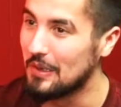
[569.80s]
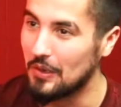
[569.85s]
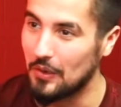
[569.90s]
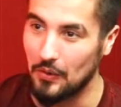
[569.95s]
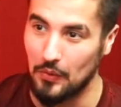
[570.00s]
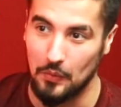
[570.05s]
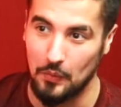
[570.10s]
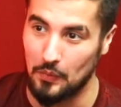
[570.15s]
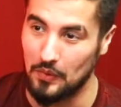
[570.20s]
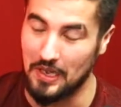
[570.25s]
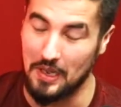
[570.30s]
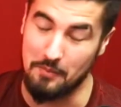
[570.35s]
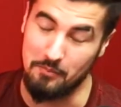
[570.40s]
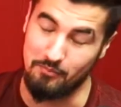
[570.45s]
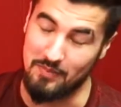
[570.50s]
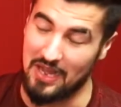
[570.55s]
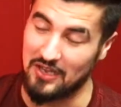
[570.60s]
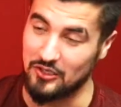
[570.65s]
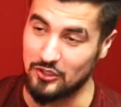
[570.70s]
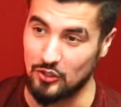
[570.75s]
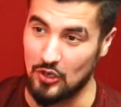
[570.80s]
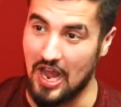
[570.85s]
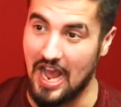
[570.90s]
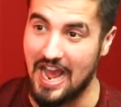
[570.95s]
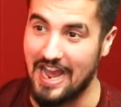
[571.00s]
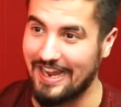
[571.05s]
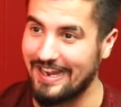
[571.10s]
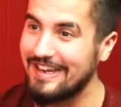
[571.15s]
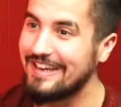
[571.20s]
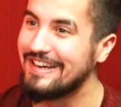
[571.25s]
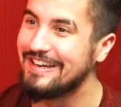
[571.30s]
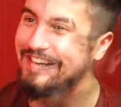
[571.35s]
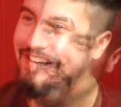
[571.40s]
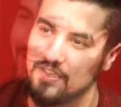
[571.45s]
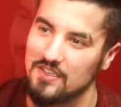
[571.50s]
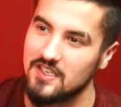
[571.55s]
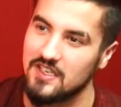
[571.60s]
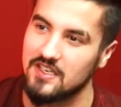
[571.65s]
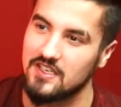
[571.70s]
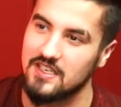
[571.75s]
oh, um, I'll try.
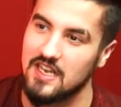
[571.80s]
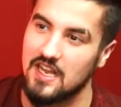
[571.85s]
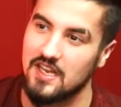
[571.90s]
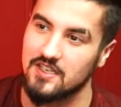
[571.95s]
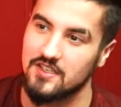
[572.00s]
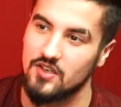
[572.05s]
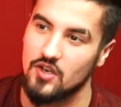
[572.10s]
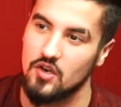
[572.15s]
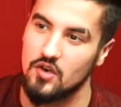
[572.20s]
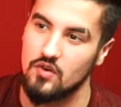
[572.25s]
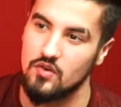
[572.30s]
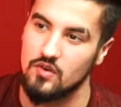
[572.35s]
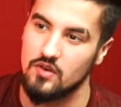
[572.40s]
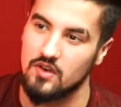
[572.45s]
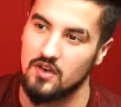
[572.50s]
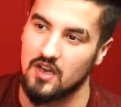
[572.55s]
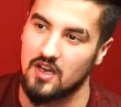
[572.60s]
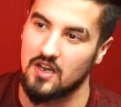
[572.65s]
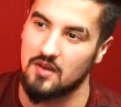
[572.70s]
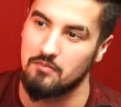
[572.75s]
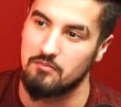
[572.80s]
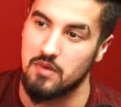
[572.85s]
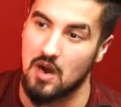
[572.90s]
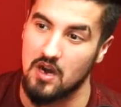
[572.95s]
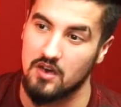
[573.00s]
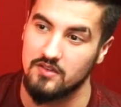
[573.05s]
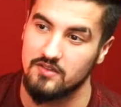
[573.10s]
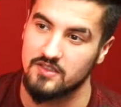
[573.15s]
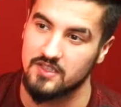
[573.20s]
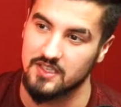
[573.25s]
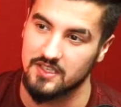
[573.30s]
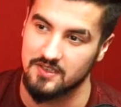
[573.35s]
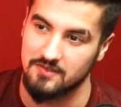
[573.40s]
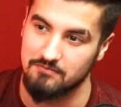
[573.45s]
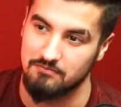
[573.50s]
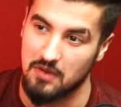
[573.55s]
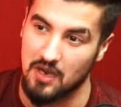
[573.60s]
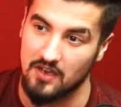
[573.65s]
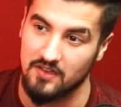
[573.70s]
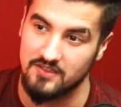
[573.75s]
Tic-tac-toe, uh, ballsy,
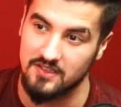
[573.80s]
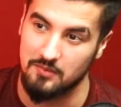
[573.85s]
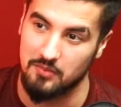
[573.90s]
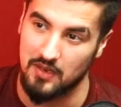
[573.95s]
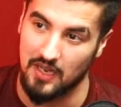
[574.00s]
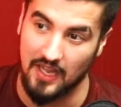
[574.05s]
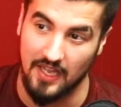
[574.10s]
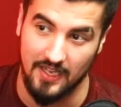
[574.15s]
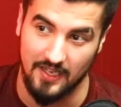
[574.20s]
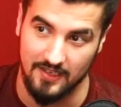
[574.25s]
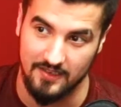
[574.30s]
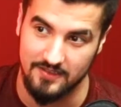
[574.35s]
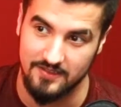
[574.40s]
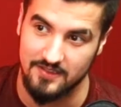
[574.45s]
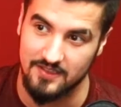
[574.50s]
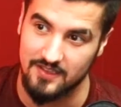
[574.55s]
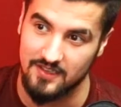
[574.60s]
ballsy play.